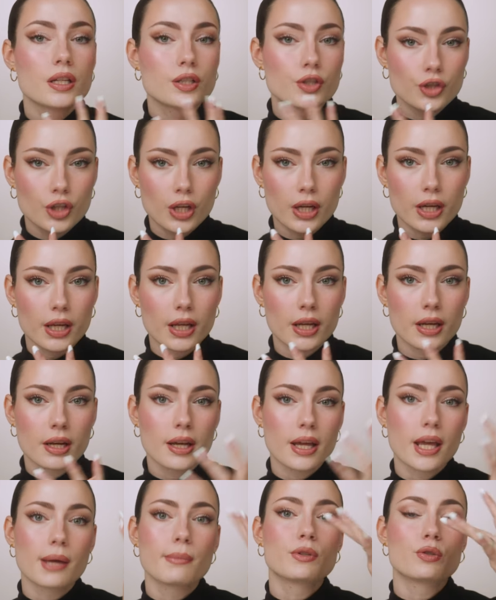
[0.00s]

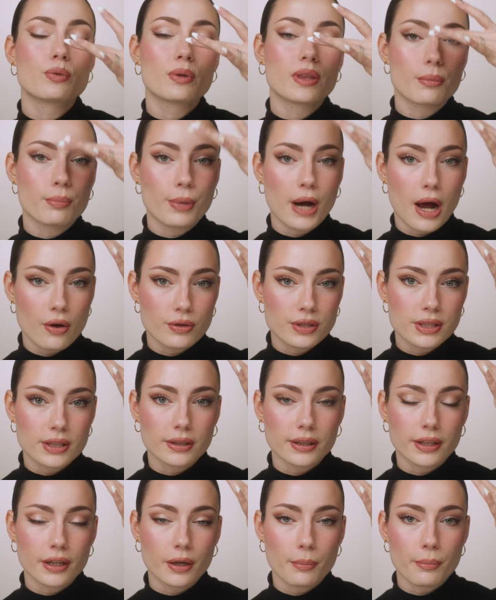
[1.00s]
chin, in between the brows a
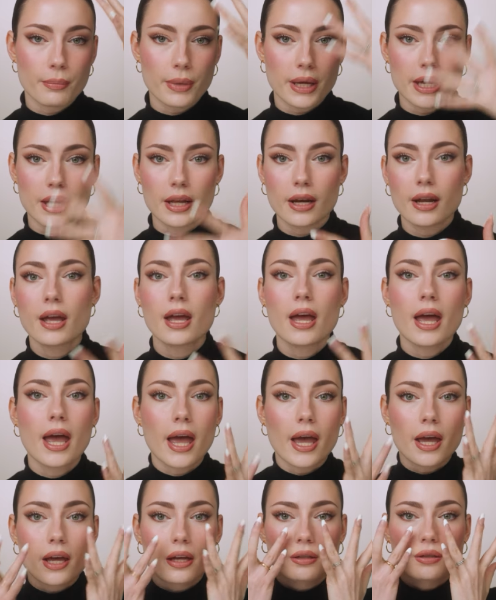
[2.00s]
little bit,
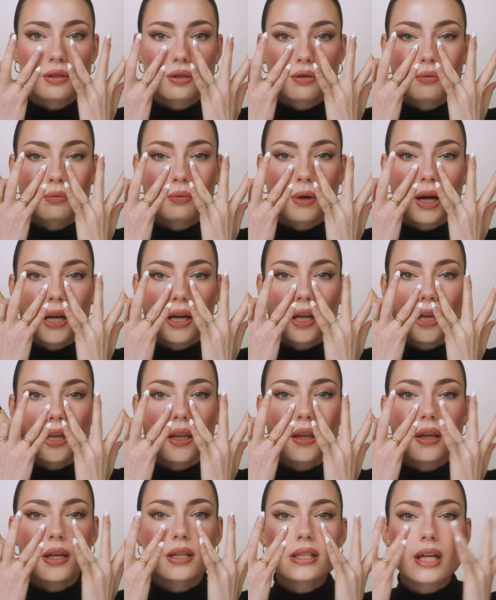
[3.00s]
and right
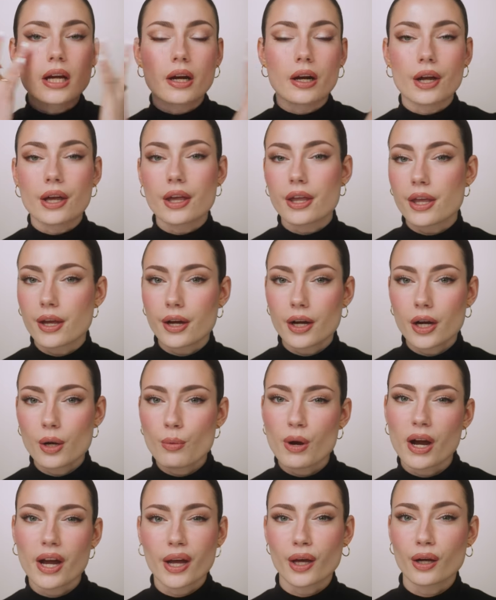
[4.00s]
in this area here
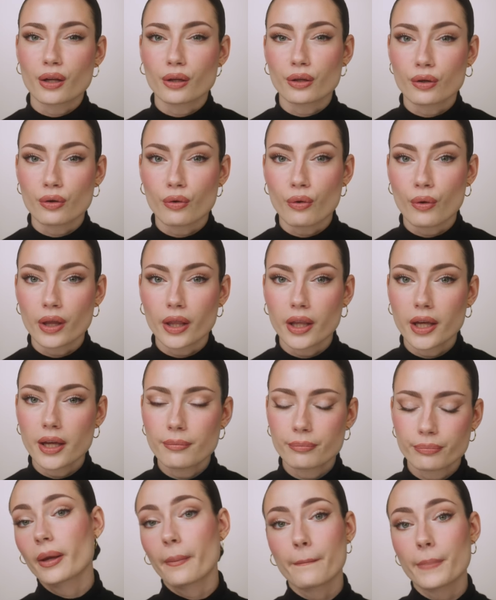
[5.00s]
where I get a little
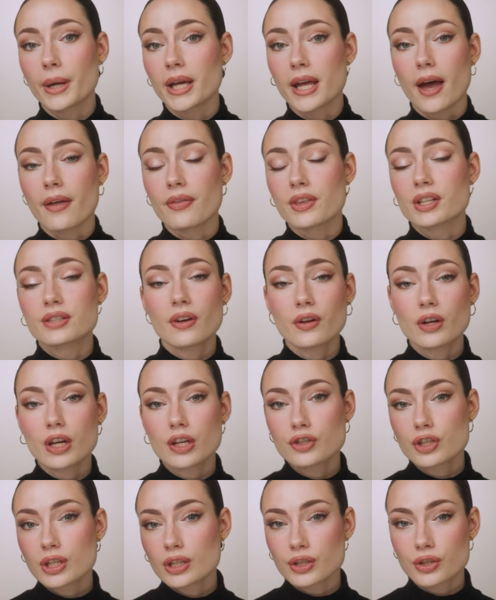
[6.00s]
oily. But yeah, this
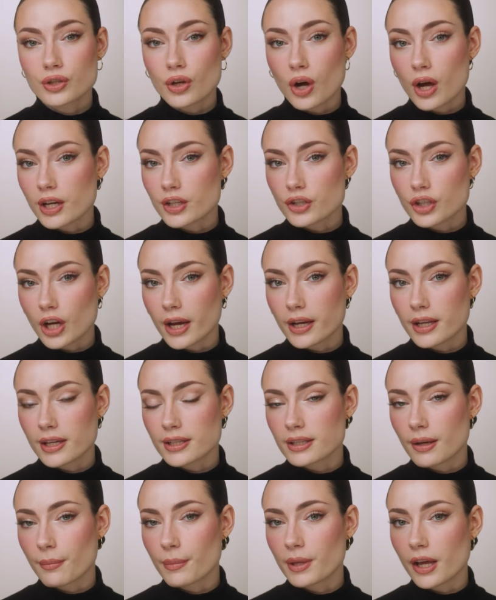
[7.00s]
foundation is not as shiny as
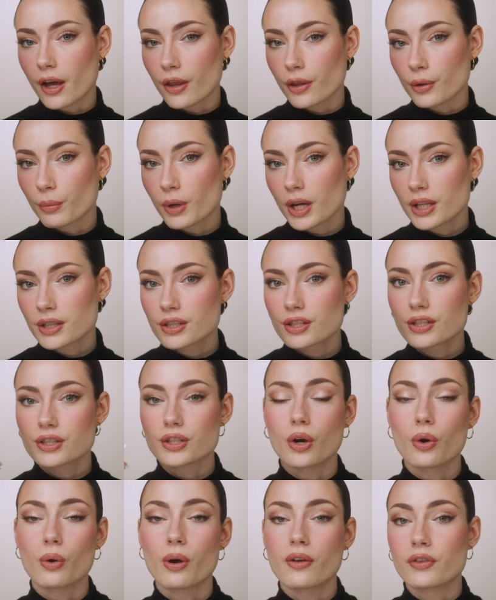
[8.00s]
some of the other ones,
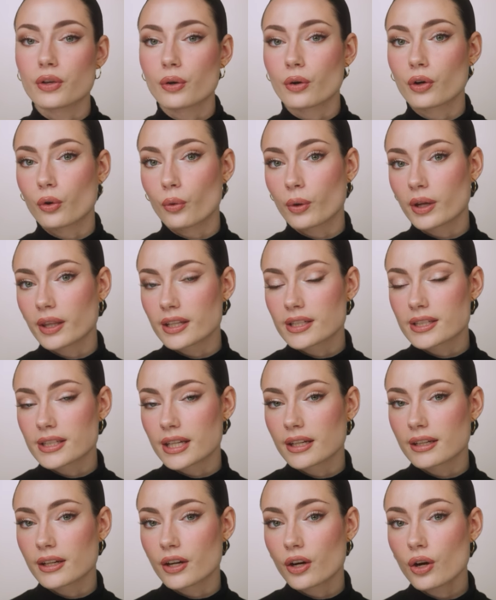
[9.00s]
so if you're an oily
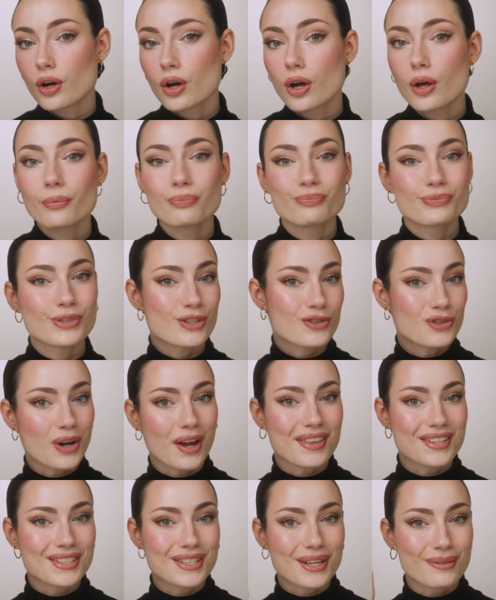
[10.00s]
skinned girl, try
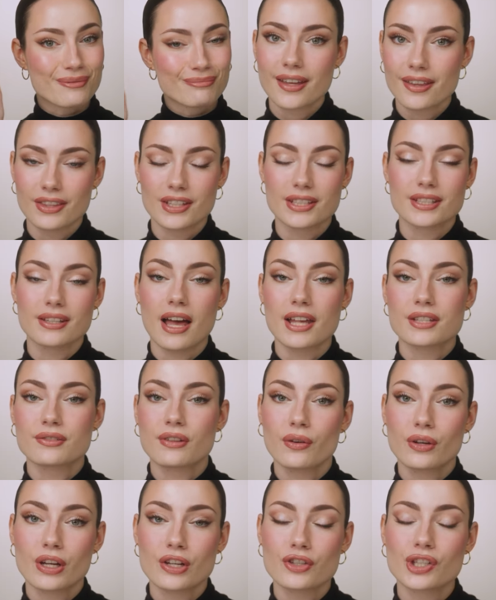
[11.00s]
this out. This last
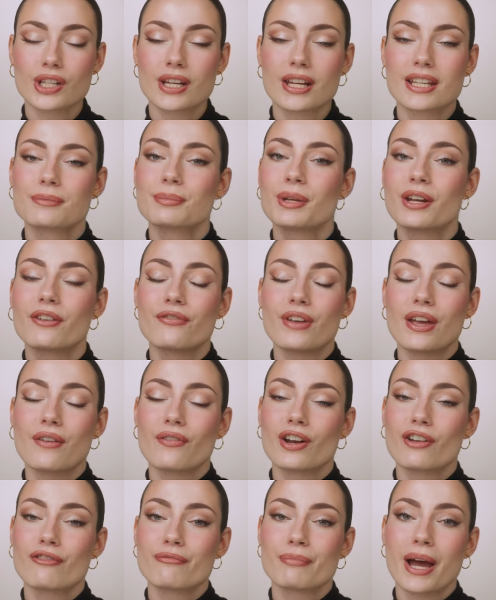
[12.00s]
foundation has been a
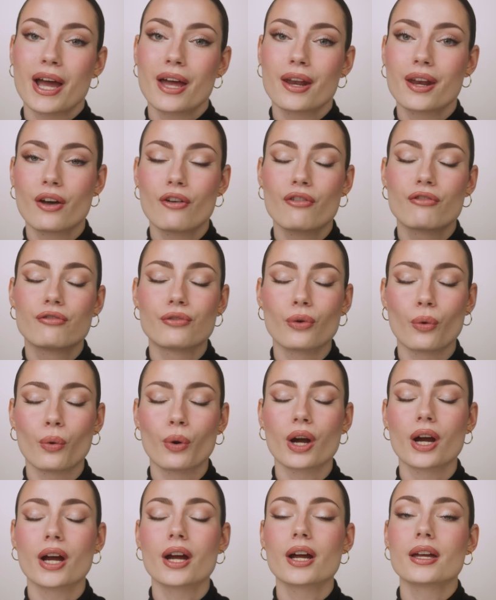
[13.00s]
favorite of mine
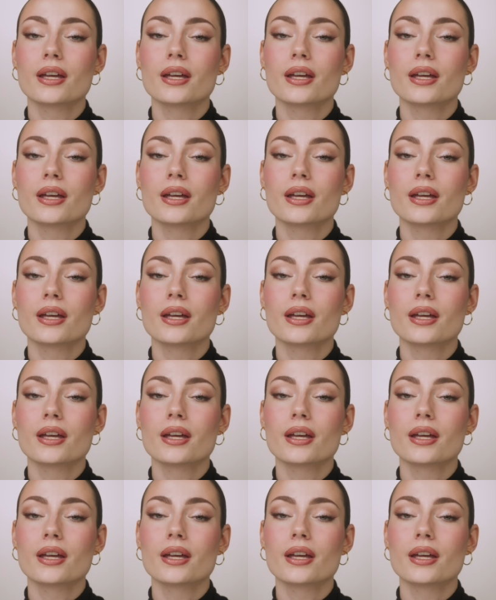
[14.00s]
for